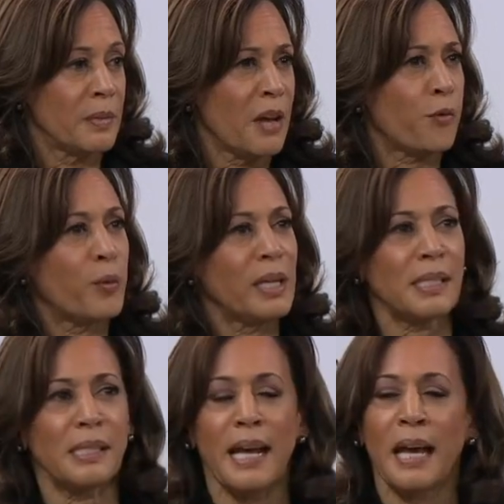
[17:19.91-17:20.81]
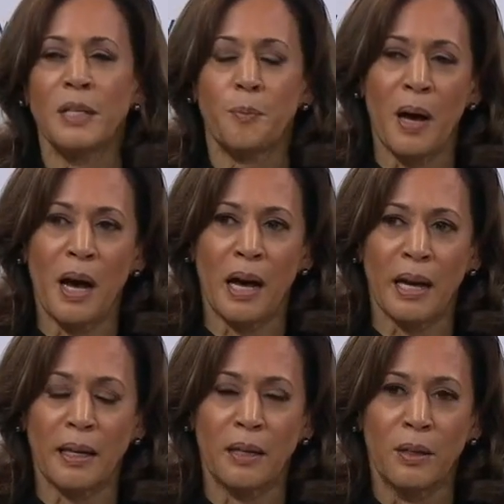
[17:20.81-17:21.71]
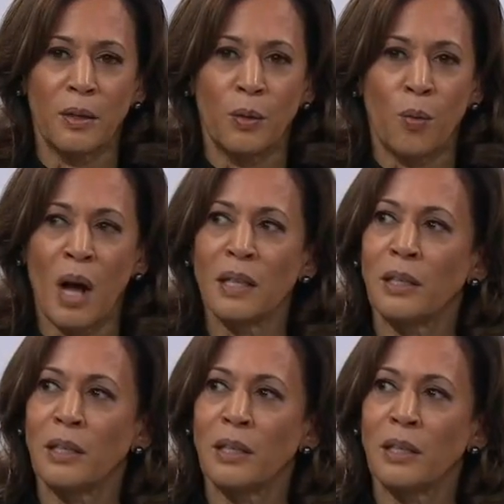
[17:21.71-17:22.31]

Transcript: If we stand by while